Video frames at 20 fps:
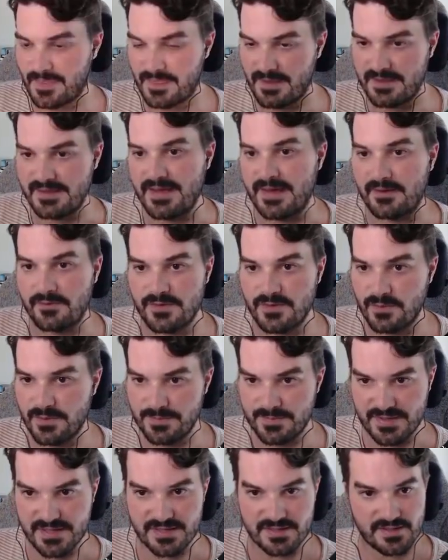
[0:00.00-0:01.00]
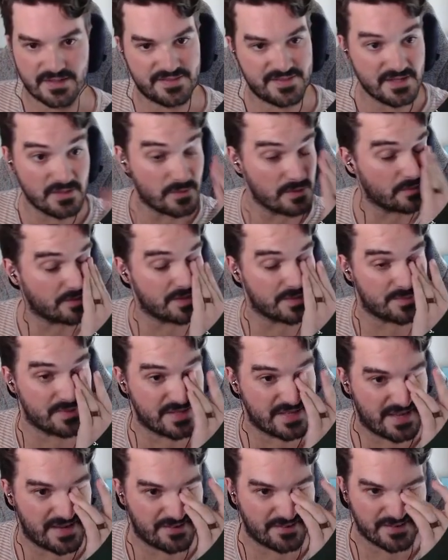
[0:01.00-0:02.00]
Yeah, we want bigger. I think we want the
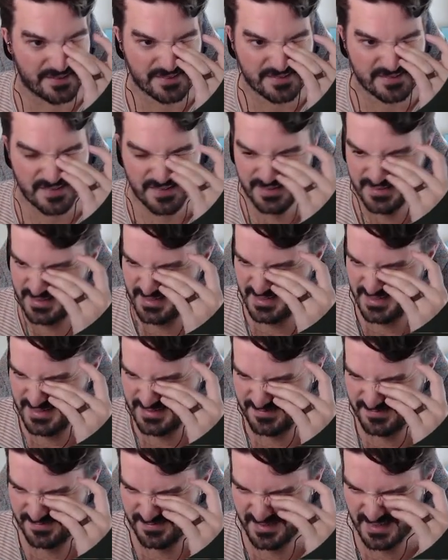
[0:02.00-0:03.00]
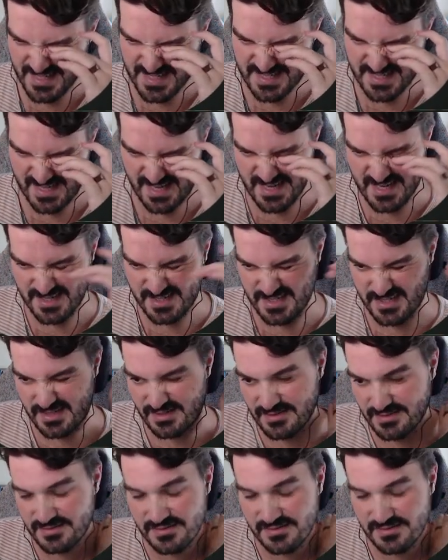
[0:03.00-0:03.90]
bigger area. Although, less energy.